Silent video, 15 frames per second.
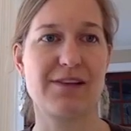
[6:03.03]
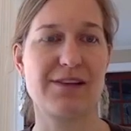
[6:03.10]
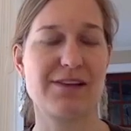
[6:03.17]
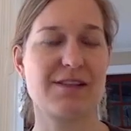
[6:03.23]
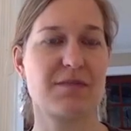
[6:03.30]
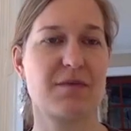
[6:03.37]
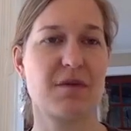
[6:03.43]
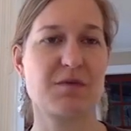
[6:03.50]

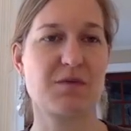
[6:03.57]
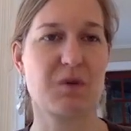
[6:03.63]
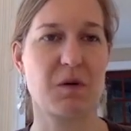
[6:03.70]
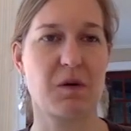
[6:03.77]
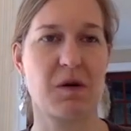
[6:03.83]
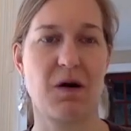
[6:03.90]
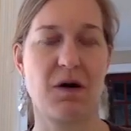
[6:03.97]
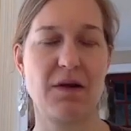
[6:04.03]
Sometimes we're
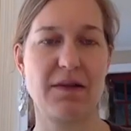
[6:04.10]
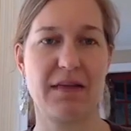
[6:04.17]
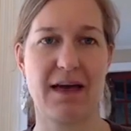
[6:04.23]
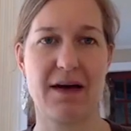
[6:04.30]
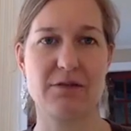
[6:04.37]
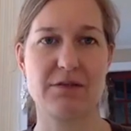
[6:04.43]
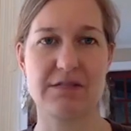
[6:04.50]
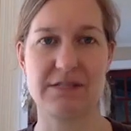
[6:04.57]
all in the
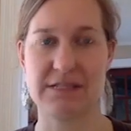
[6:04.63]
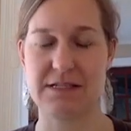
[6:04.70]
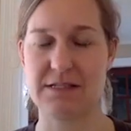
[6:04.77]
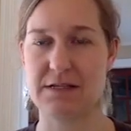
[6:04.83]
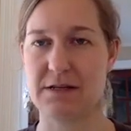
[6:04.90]
house. It's easy